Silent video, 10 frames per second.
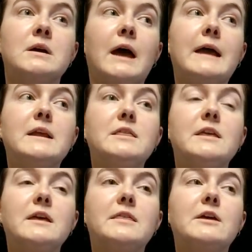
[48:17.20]

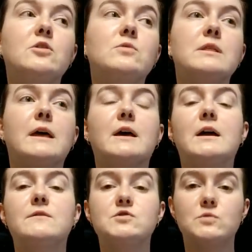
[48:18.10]
Anything that you can like
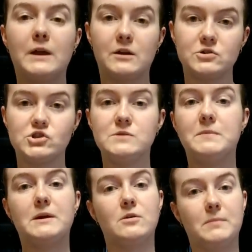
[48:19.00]
kind of do like on a sheet
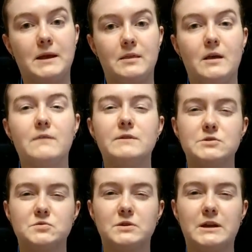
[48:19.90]
pan or bake in the oven
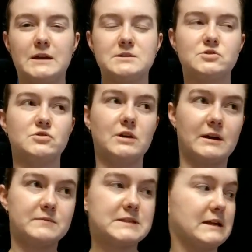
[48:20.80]
is really nice because you can kind
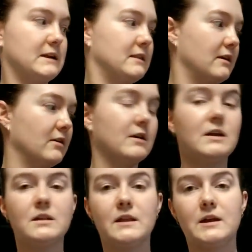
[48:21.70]
of set it in there,
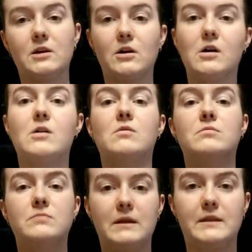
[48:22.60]
let it go,
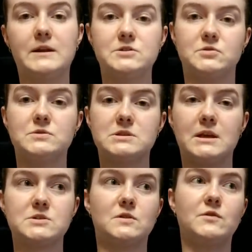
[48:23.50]
and let it do its
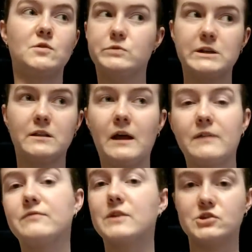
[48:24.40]
thing. So if you did a lot of
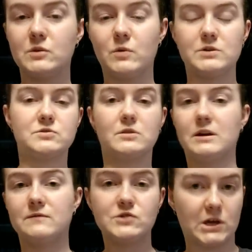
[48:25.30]
fish at once or a lot
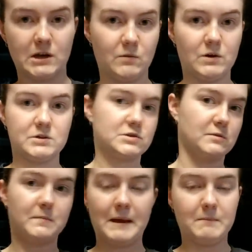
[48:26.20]
of chicken at once
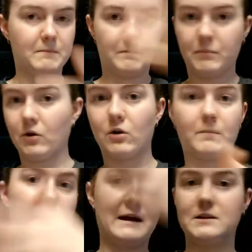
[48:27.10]
or burger
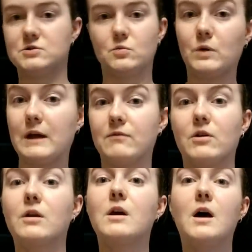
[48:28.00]
patties or
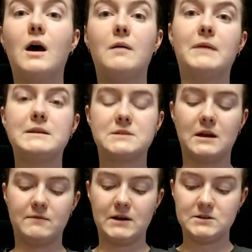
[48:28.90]
whatever, that's
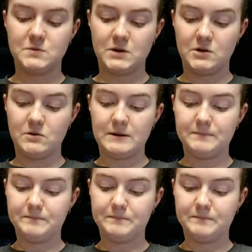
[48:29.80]
kind of a nice way to do it.